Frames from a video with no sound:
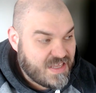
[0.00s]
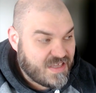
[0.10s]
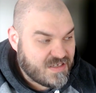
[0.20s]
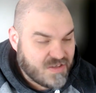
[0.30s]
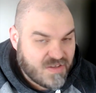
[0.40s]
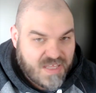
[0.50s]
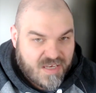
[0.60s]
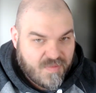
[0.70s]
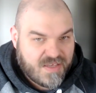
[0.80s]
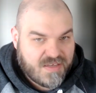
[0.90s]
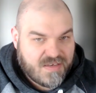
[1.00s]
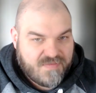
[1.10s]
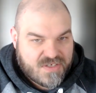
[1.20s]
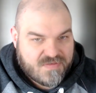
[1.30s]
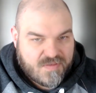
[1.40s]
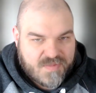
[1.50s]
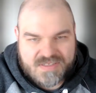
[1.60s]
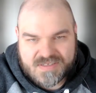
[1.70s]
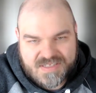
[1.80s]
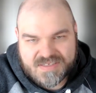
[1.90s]
an adult animated feature film
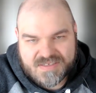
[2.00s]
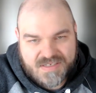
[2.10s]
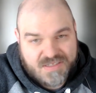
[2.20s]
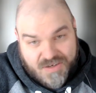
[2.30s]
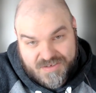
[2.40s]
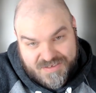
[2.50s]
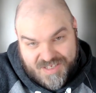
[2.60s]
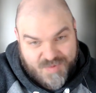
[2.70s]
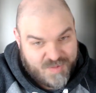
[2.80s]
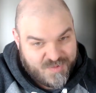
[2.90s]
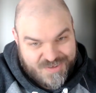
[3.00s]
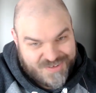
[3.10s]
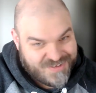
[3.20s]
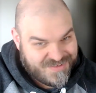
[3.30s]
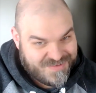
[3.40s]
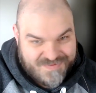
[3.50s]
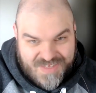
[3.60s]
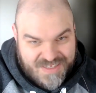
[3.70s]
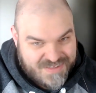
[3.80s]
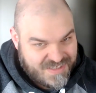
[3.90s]
is it's hard. Like people,
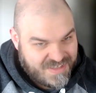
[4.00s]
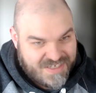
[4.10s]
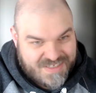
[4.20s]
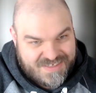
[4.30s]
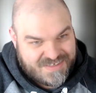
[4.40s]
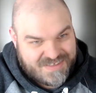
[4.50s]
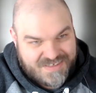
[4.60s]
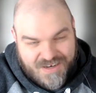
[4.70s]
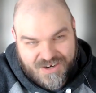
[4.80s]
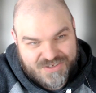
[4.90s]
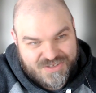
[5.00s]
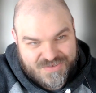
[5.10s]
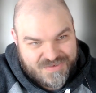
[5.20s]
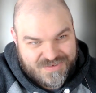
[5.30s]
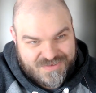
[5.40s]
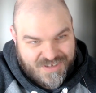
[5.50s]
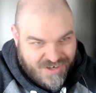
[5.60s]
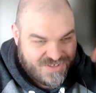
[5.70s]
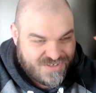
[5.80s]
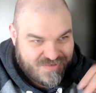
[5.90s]
they see that it's a cartoon,
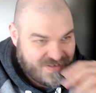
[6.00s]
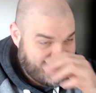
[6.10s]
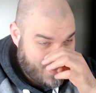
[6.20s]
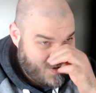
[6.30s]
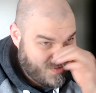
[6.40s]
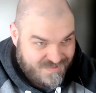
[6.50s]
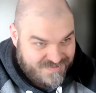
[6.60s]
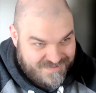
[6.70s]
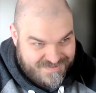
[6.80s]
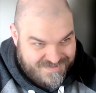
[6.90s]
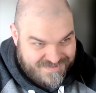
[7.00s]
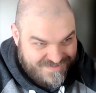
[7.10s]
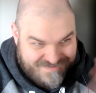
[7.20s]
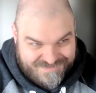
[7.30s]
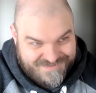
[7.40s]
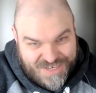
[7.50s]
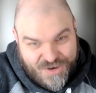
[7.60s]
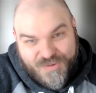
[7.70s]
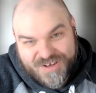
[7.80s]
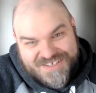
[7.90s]
and they don't
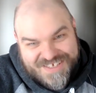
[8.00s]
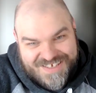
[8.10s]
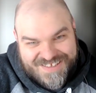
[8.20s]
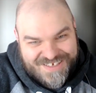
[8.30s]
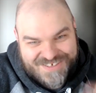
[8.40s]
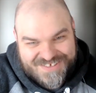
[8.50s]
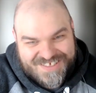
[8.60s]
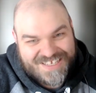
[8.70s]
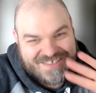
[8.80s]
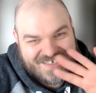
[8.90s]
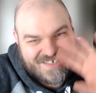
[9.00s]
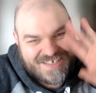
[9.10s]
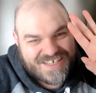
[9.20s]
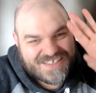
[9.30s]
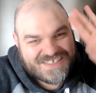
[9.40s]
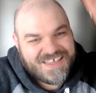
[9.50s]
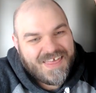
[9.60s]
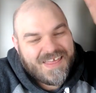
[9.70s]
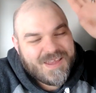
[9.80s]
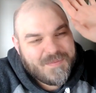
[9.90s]
want to see it. Like it gets
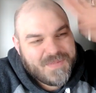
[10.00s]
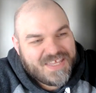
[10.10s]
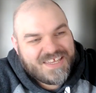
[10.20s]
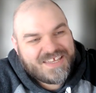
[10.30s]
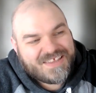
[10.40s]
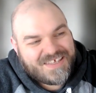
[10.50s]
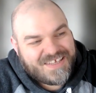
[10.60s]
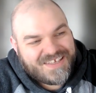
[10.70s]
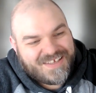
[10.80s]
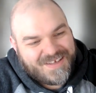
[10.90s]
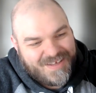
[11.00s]
immediately